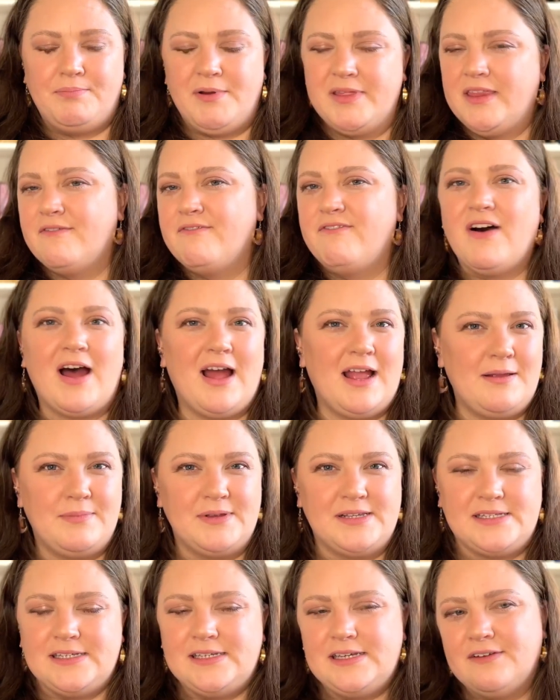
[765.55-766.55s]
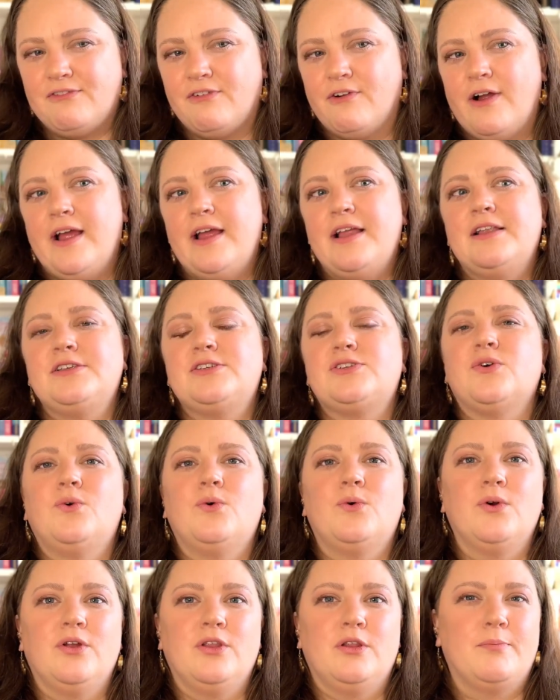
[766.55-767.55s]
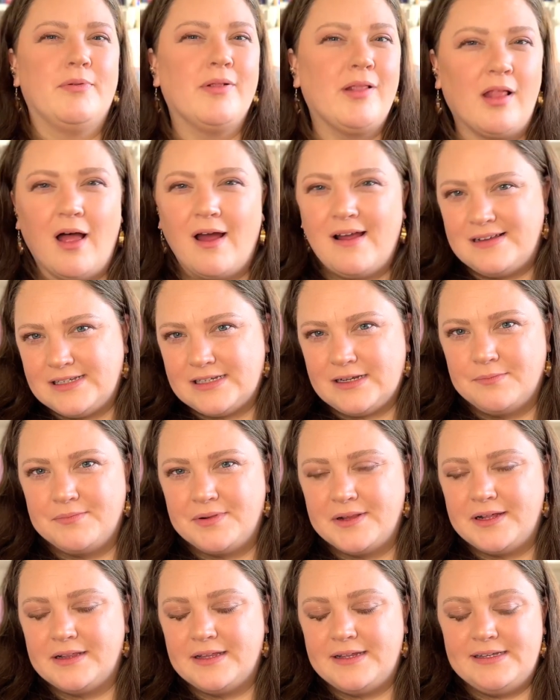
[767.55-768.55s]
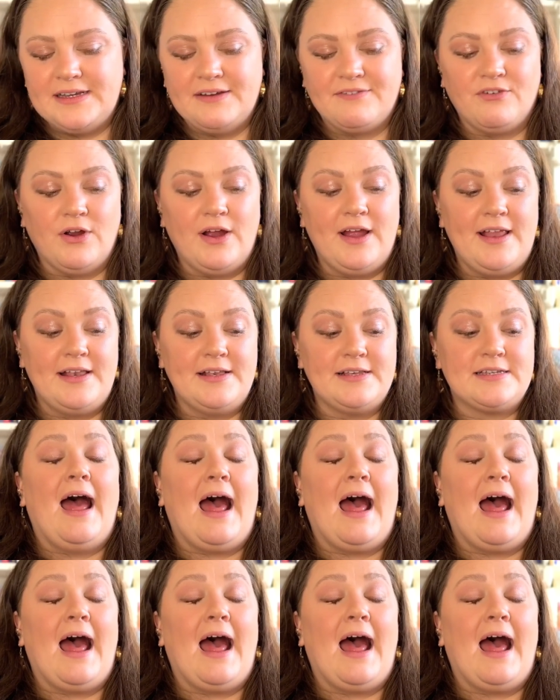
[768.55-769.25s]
But the vibe is different or the plot is completely different.